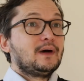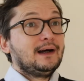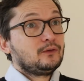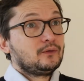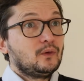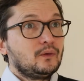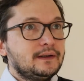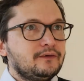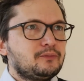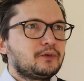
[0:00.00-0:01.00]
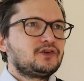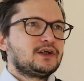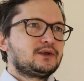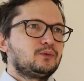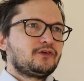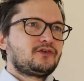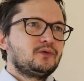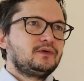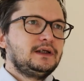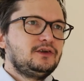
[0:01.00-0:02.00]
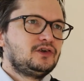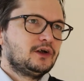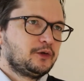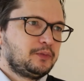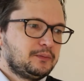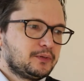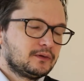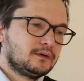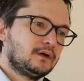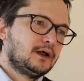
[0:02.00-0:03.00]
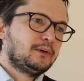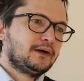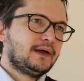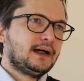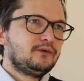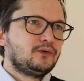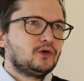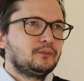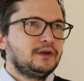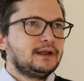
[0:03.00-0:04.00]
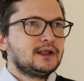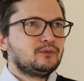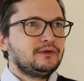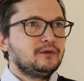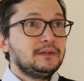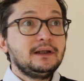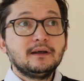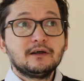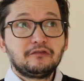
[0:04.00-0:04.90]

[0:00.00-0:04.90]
Our role in this project was to teach young people about how to communicate with the media